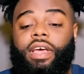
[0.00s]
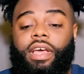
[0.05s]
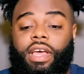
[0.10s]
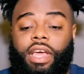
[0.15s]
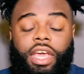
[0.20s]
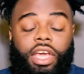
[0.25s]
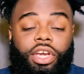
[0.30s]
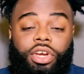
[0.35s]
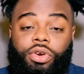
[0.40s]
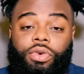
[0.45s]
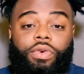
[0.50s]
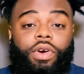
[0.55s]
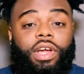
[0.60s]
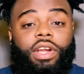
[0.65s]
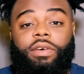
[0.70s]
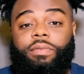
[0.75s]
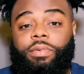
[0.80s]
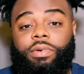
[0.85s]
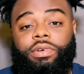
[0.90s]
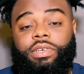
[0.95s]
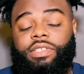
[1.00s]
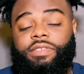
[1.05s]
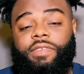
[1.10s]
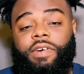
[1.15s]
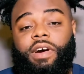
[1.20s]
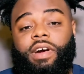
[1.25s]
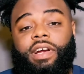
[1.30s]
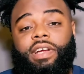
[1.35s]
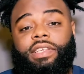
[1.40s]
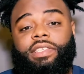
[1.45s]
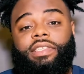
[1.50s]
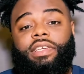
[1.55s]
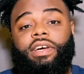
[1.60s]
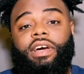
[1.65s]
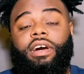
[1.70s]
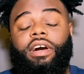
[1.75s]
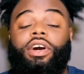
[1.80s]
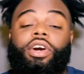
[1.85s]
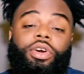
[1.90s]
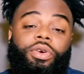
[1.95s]
incredible as far as
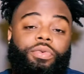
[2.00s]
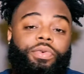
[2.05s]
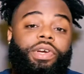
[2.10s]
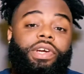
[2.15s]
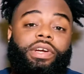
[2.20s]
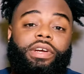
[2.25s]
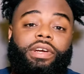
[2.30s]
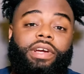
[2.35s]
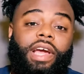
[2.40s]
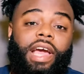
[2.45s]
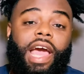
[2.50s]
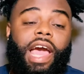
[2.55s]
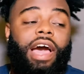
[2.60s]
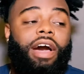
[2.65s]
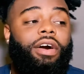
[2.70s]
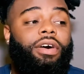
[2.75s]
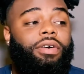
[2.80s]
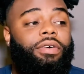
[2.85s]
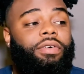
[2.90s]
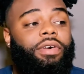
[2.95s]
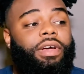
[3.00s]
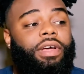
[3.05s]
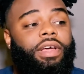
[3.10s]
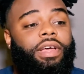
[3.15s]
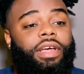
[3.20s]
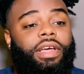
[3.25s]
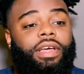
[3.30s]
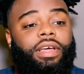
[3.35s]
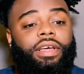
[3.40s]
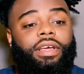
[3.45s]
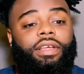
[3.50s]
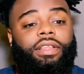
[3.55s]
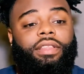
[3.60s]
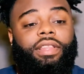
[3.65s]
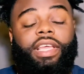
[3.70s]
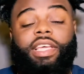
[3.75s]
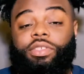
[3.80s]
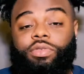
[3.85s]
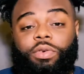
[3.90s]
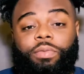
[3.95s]
her career and how
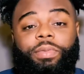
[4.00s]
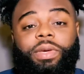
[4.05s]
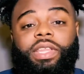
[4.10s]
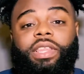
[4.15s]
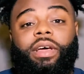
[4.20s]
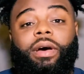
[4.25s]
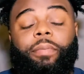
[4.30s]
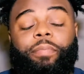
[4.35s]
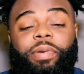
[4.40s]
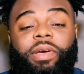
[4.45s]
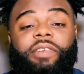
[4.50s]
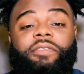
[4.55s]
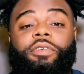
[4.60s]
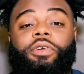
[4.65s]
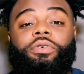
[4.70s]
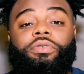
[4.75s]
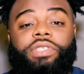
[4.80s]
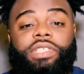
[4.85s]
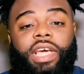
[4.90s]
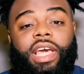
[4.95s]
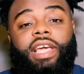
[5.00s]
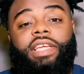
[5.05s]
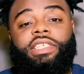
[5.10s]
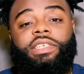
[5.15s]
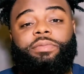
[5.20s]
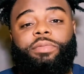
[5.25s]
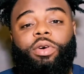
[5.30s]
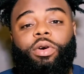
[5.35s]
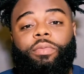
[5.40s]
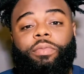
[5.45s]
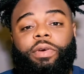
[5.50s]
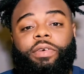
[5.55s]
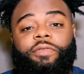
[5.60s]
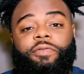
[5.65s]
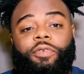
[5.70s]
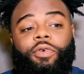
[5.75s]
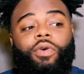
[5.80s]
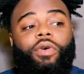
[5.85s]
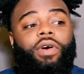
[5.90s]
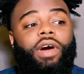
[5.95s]
this will be the pivotal changing moment
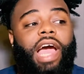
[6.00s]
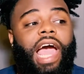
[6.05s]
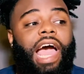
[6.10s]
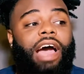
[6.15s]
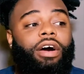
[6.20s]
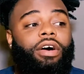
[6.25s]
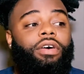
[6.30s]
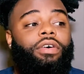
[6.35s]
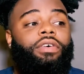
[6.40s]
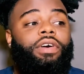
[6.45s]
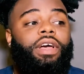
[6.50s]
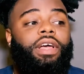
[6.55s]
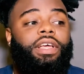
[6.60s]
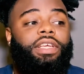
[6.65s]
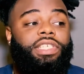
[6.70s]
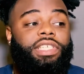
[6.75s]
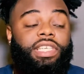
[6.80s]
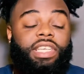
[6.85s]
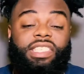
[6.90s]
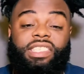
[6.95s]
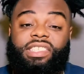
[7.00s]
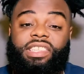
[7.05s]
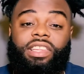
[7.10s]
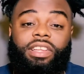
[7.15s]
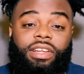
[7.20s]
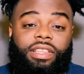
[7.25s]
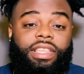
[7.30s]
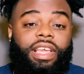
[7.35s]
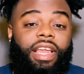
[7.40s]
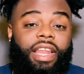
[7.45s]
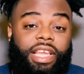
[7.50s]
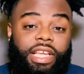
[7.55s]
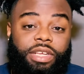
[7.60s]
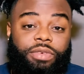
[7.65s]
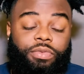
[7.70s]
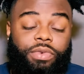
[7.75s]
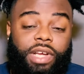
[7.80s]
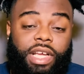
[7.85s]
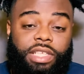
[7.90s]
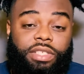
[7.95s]
for how she is looked at
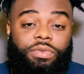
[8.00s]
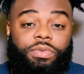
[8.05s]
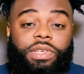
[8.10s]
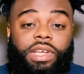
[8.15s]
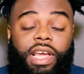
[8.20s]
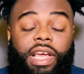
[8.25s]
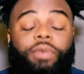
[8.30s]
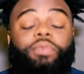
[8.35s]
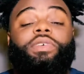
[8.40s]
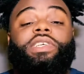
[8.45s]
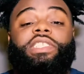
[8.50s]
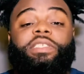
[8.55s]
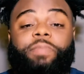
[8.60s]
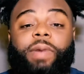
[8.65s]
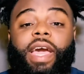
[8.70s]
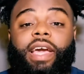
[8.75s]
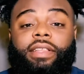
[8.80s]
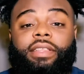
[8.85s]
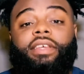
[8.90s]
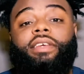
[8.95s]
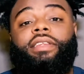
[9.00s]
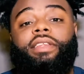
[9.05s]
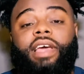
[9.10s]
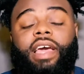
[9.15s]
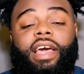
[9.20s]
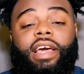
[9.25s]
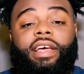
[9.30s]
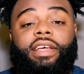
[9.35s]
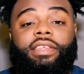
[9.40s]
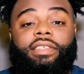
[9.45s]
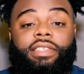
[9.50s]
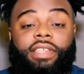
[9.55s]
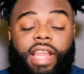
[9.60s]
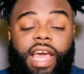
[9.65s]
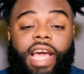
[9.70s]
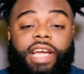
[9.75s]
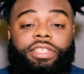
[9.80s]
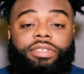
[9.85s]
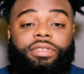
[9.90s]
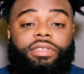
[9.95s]
and respected as an
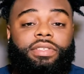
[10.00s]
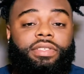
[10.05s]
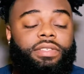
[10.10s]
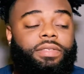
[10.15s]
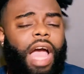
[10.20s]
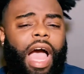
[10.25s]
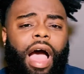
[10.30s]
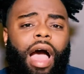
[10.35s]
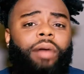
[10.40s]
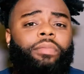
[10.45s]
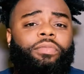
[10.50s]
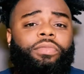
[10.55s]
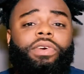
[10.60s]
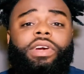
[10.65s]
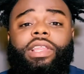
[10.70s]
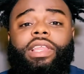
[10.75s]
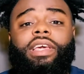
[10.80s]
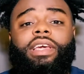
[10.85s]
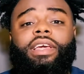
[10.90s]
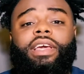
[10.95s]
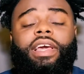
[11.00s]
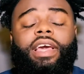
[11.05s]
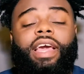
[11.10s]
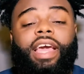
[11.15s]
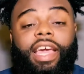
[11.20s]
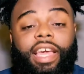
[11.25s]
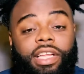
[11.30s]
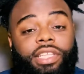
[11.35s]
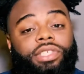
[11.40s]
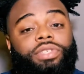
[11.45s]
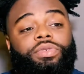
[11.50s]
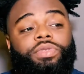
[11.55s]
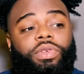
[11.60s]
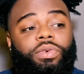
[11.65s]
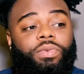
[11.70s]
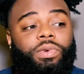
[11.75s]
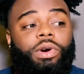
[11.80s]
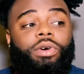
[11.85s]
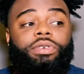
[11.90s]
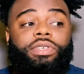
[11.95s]
actress. I'm really into the
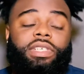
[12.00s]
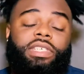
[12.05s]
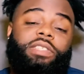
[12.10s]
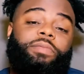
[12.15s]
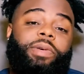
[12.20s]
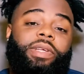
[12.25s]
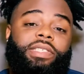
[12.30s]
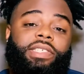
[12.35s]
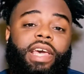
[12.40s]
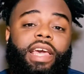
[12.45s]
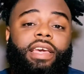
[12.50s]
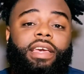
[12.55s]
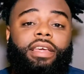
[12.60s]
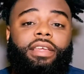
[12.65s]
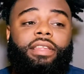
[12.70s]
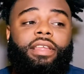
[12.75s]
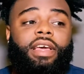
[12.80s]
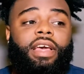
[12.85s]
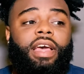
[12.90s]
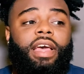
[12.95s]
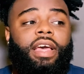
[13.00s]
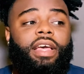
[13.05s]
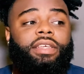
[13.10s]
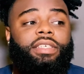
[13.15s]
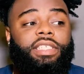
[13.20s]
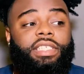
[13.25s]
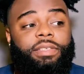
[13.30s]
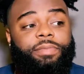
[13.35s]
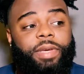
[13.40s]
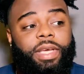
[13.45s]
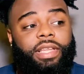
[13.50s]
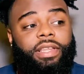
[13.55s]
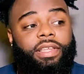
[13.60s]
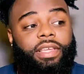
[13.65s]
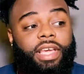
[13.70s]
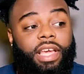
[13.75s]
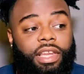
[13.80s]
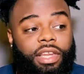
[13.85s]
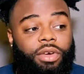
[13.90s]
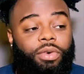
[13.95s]
role she's been taking. She's been
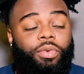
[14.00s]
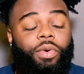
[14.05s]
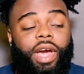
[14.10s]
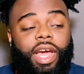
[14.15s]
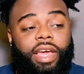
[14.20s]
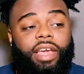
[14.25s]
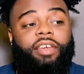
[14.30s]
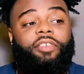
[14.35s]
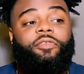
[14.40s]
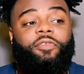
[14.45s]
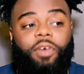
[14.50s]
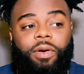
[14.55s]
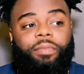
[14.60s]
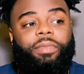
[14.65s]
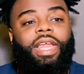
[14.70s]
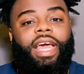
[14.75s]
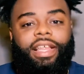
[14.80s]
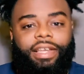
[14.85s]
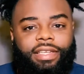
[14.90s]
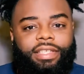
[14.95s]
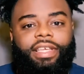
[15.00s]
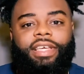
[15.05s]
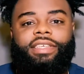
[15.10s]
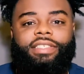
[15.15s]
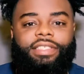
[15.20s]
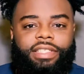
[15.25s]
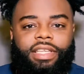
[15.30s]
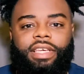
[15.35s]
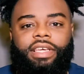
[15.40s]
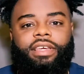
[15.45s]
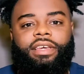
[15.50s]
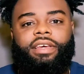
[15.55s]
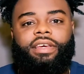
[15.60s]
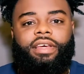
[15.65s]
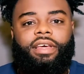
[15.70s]
getting away from that Disney